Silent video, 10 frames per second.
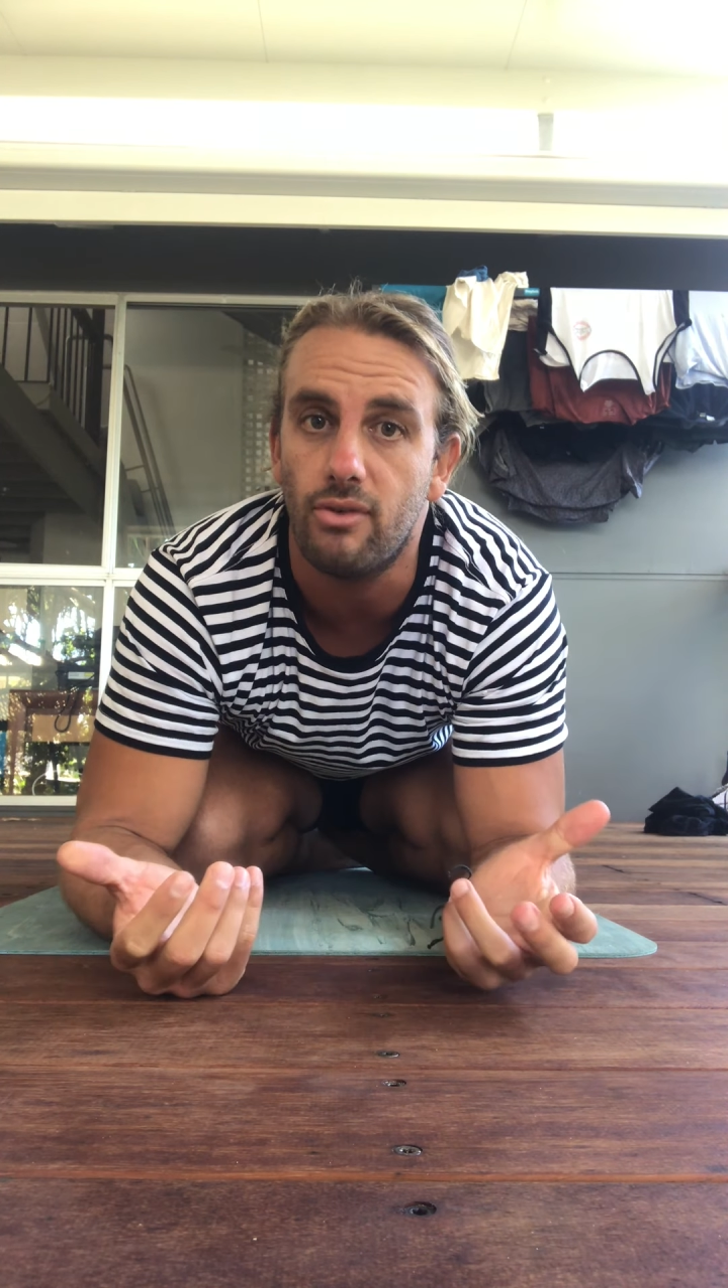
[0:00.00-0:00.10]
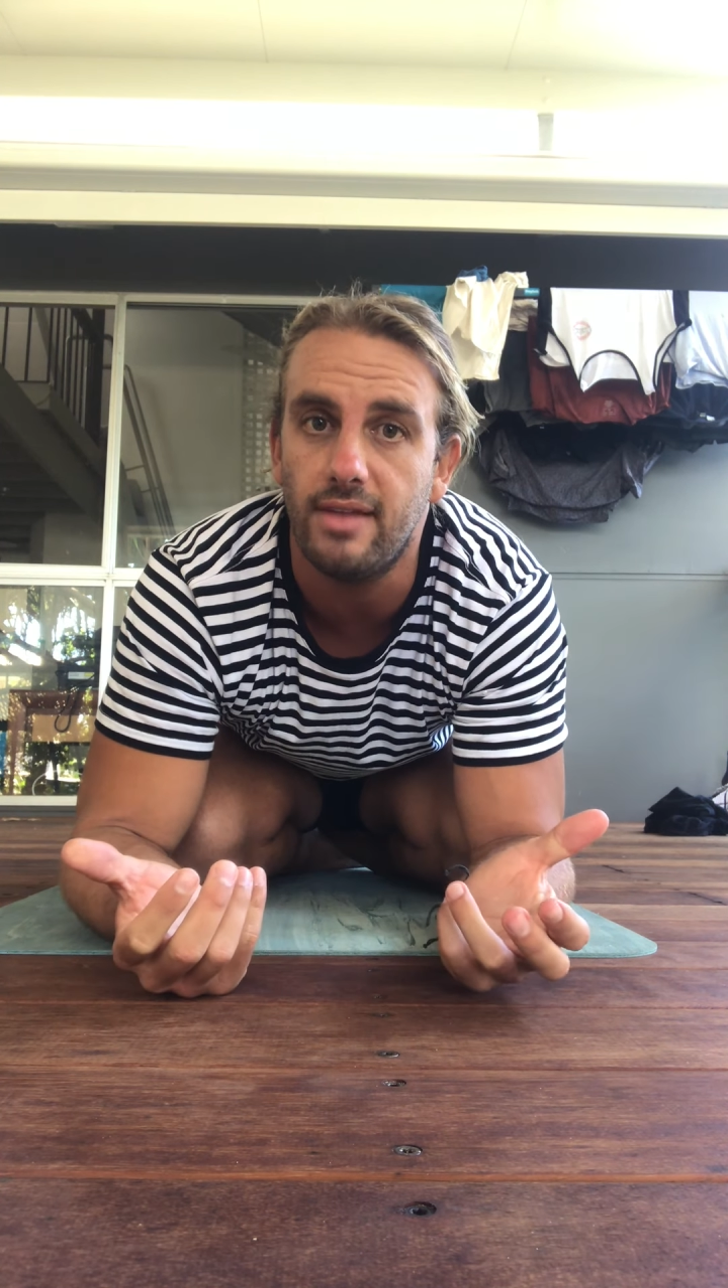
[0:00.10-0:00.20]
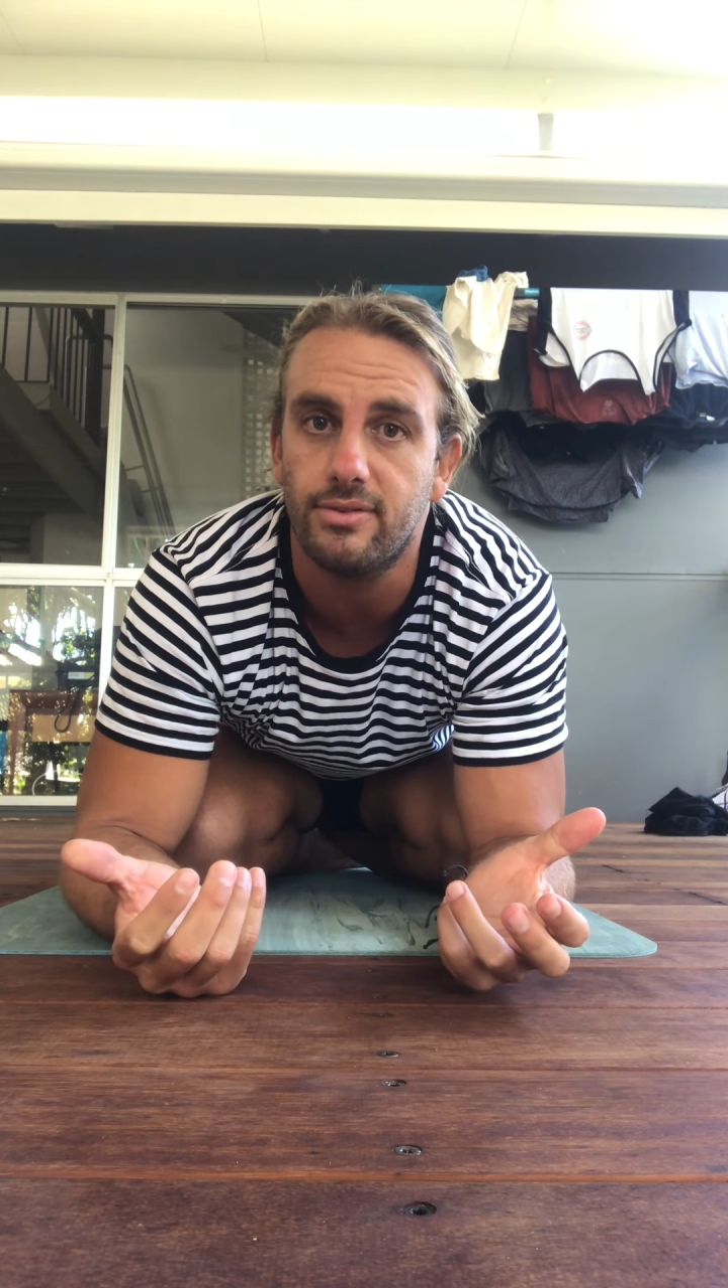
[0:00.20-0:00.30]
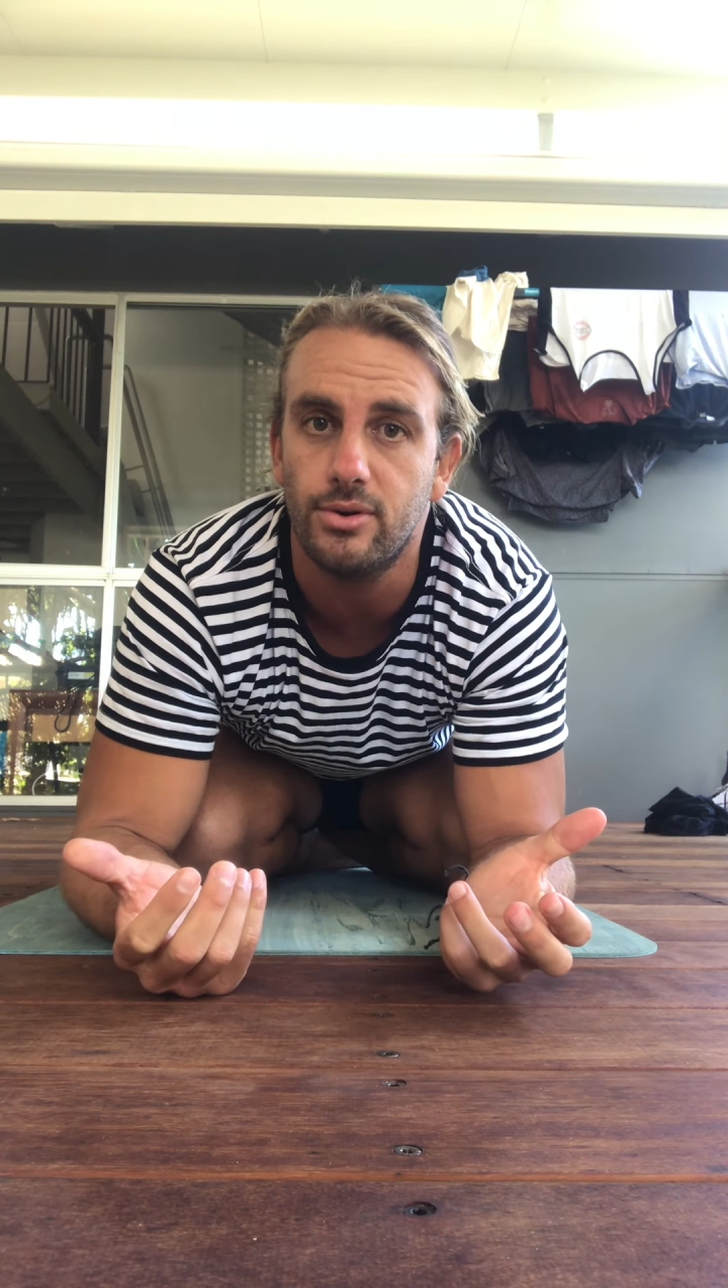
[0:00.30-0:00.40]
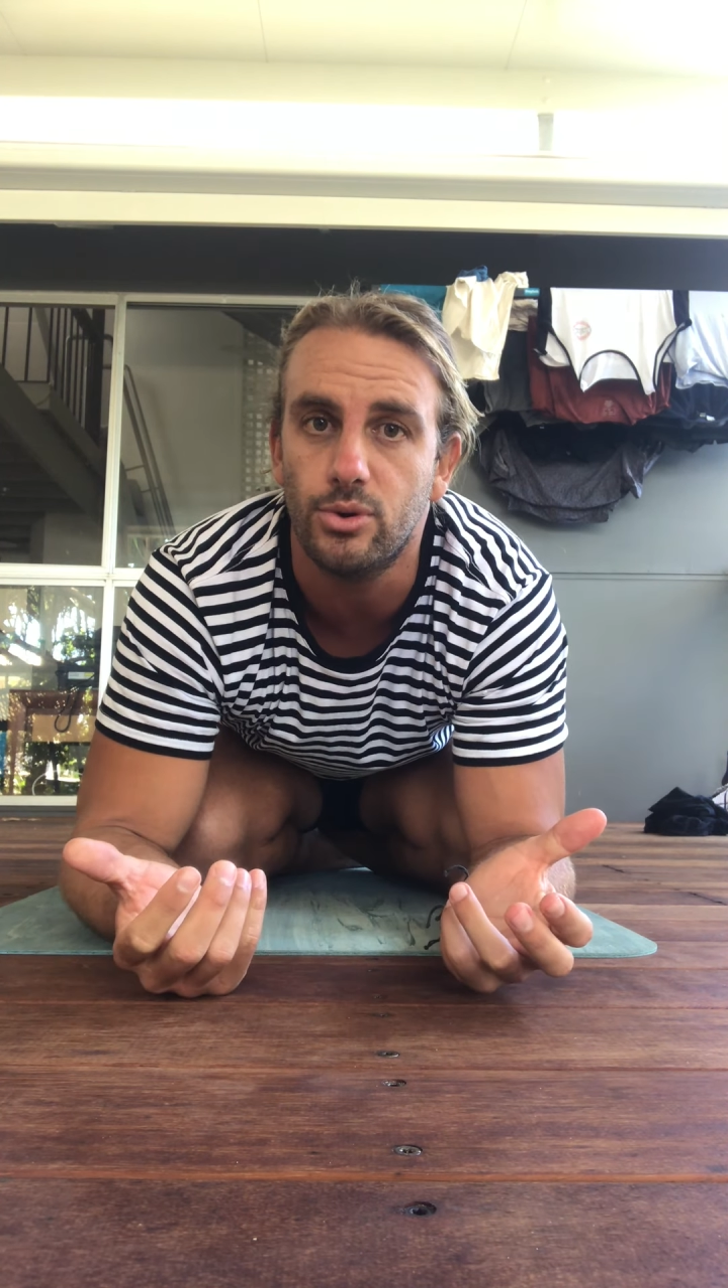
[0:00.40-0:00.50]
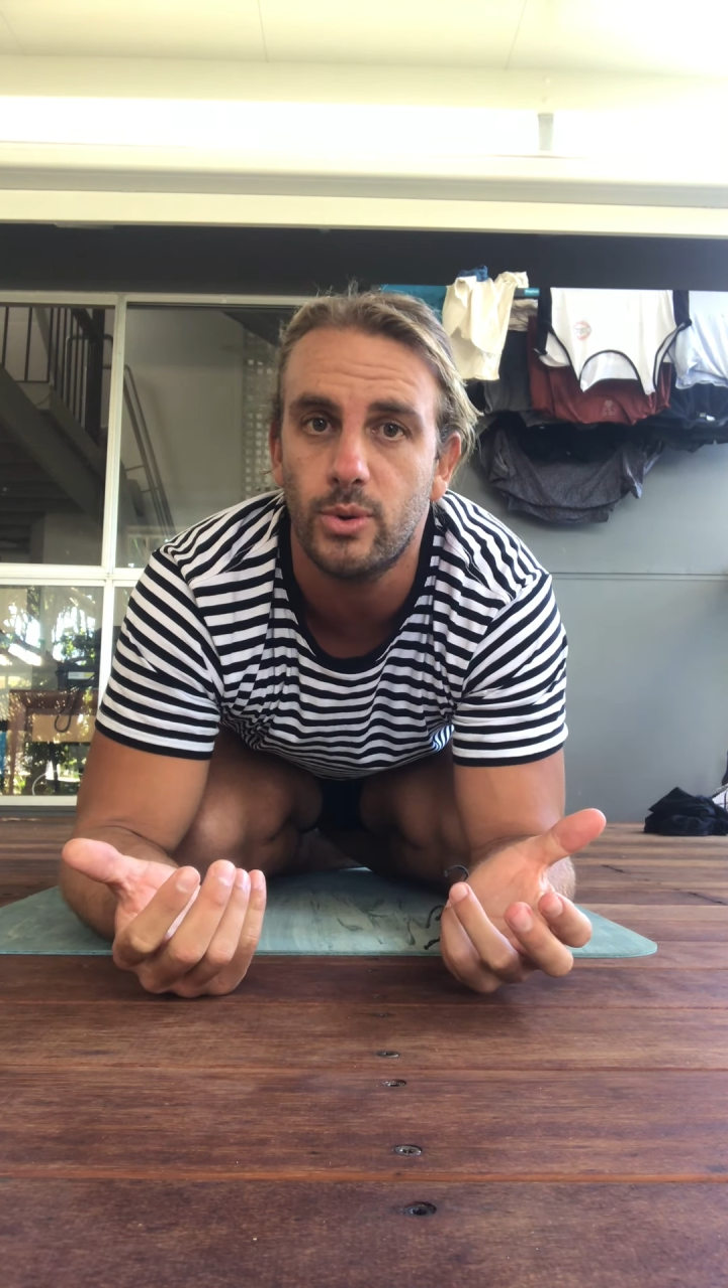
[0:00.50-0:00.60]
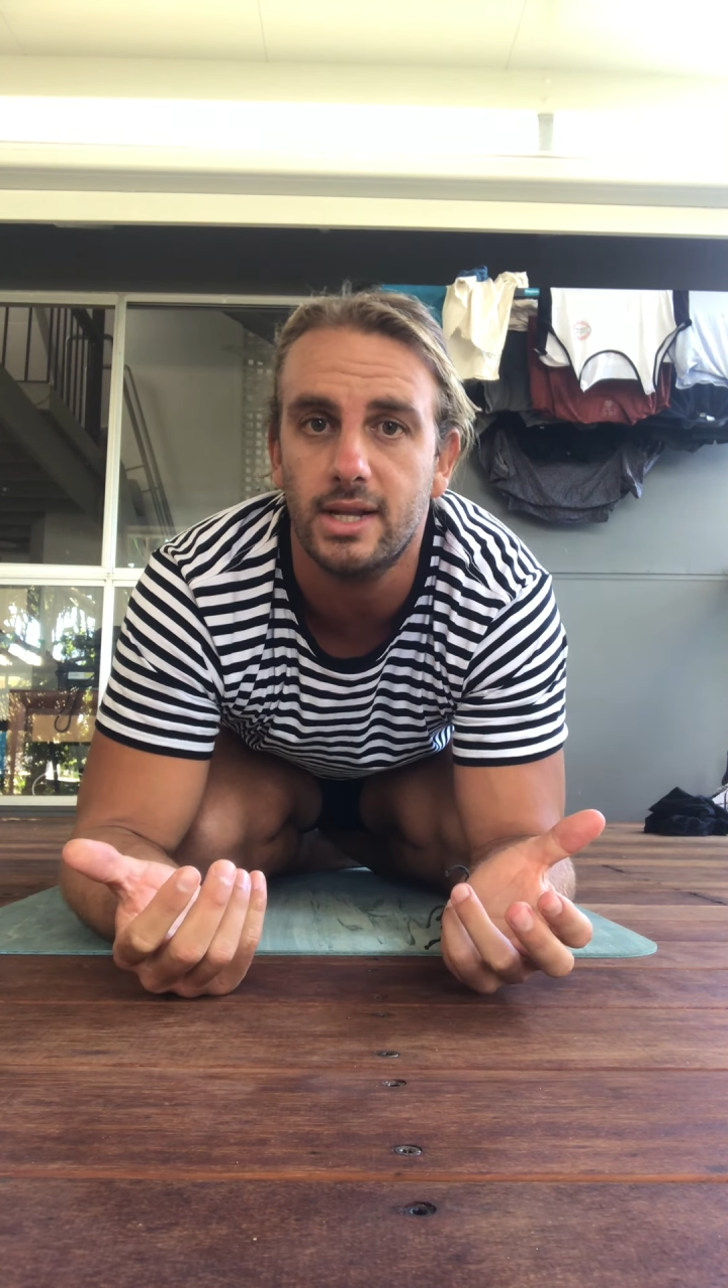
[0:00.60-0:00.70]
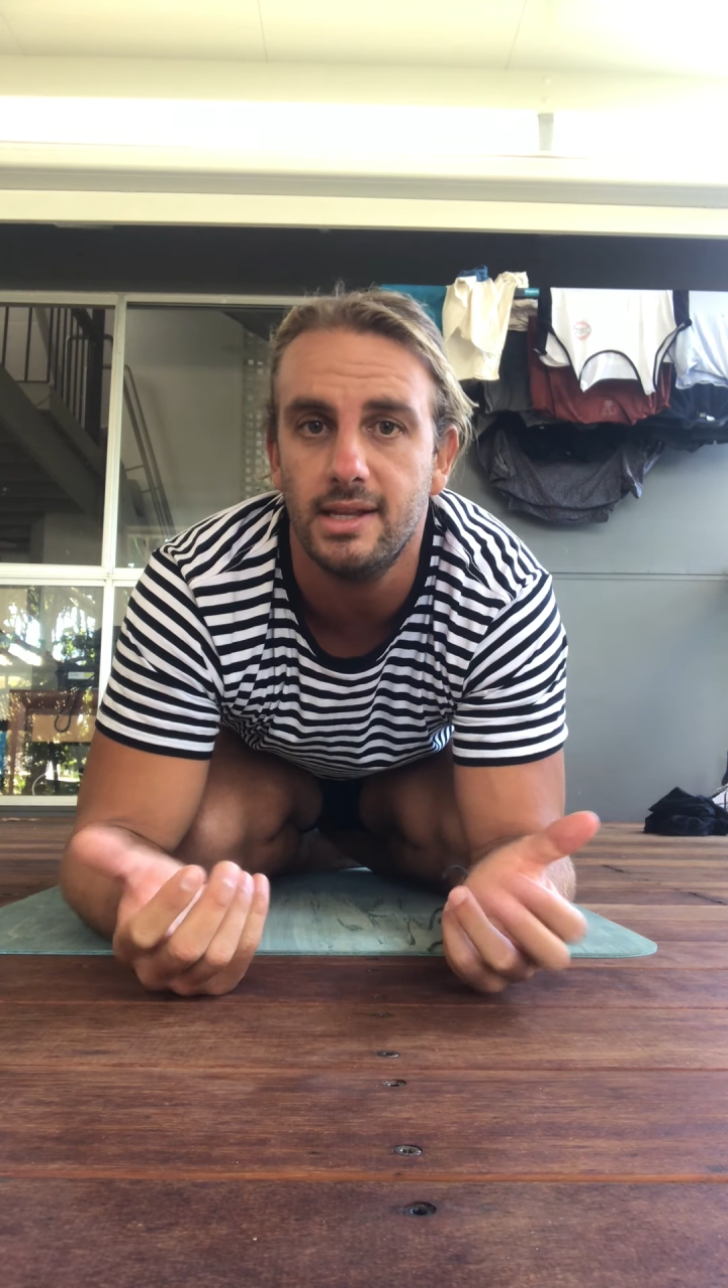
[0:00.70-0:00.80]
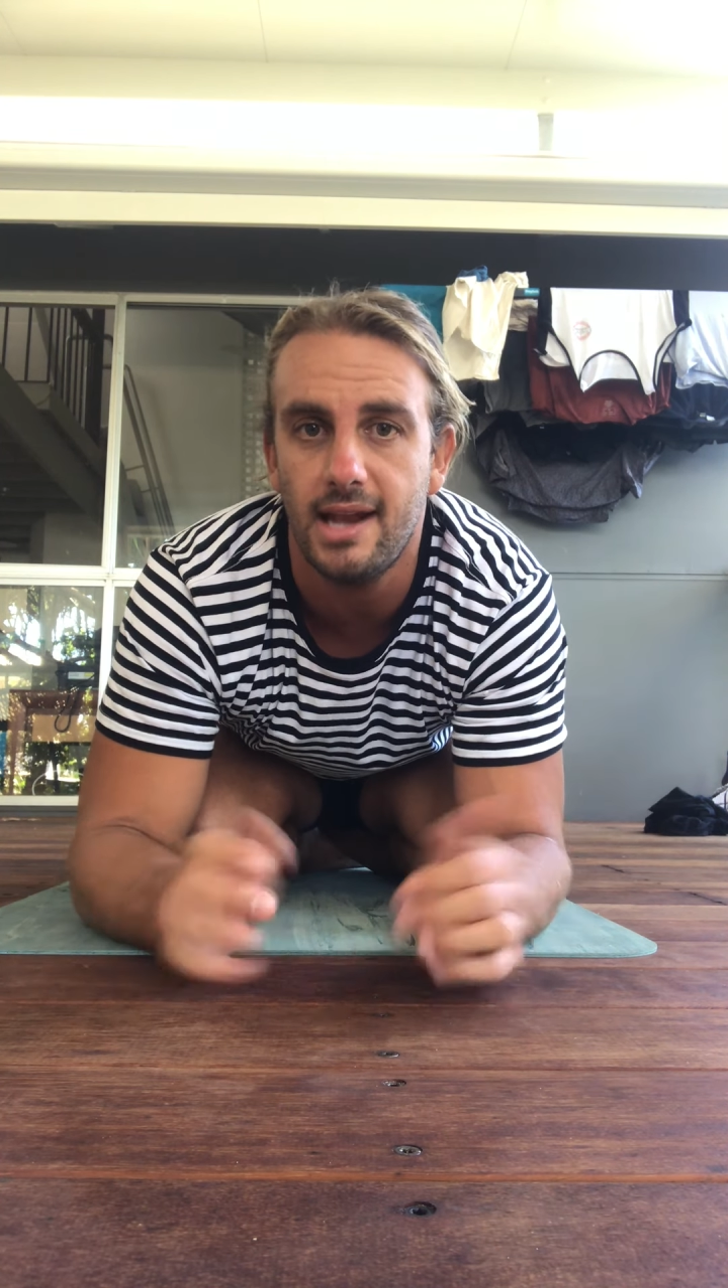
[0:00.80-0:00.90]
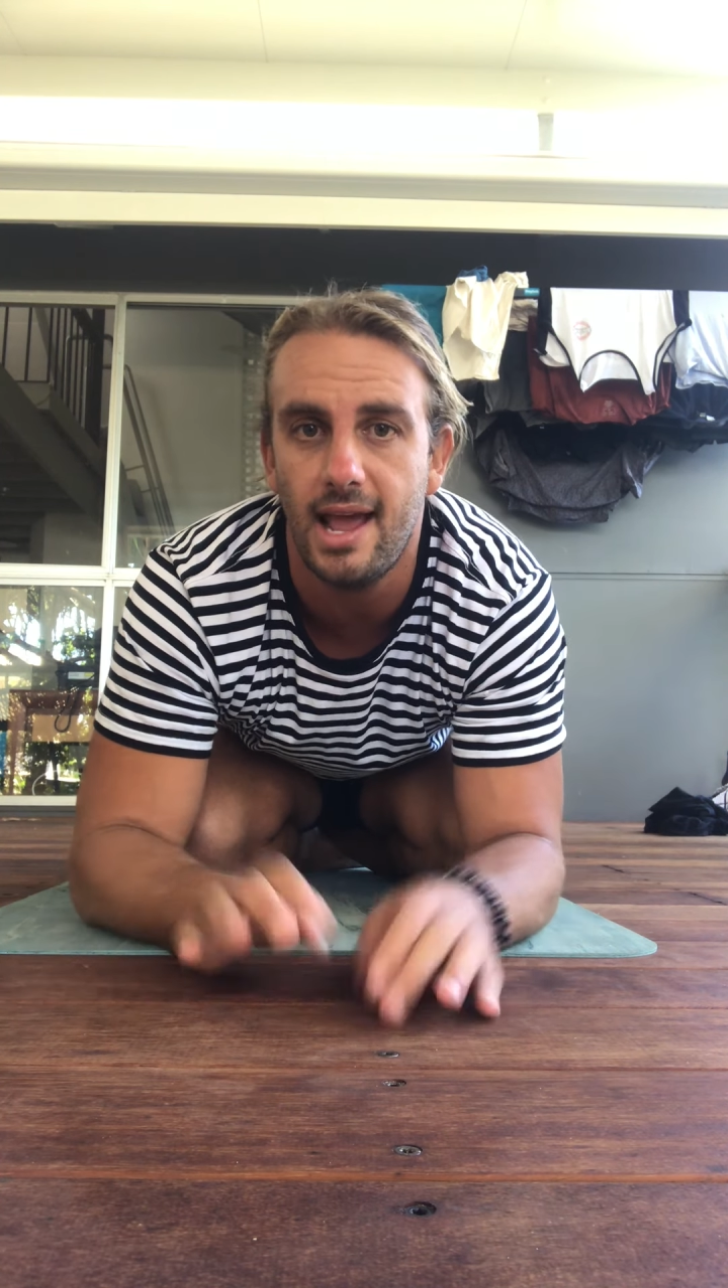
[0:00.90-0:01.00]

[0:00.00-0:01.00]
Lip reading: run through it quickly